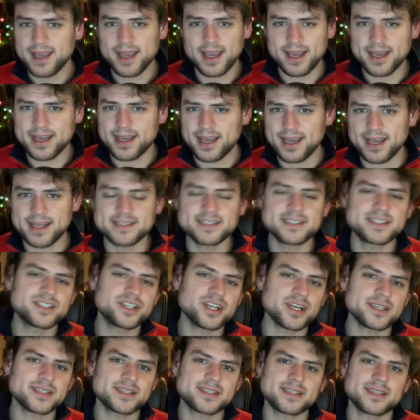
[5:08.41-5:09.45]
it, it's
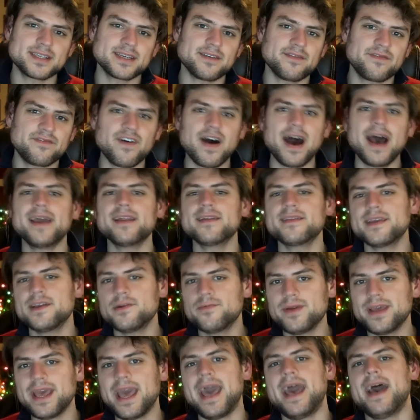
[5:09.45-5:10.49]
just finally
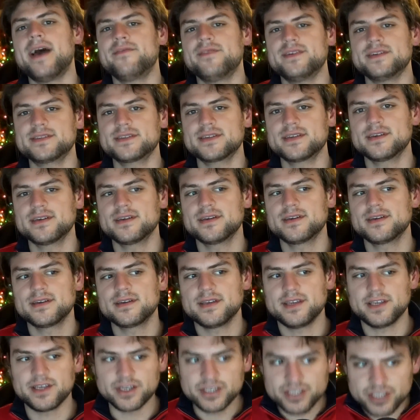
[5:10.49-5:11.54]
we have it
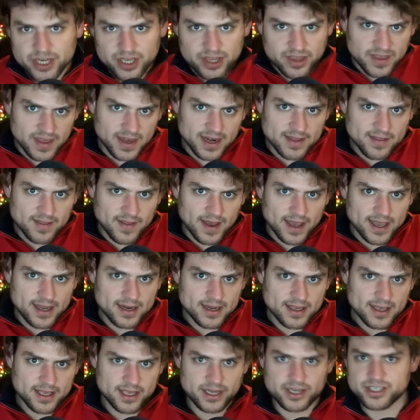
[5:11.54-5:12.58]
here's your thin and light
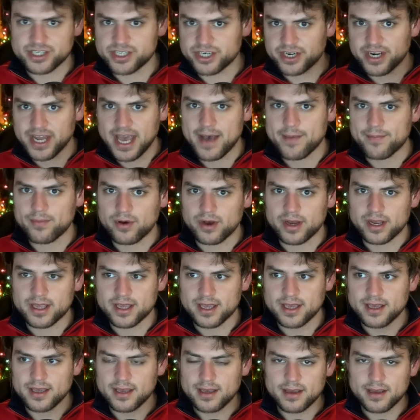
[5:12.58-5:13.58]
here's your netbook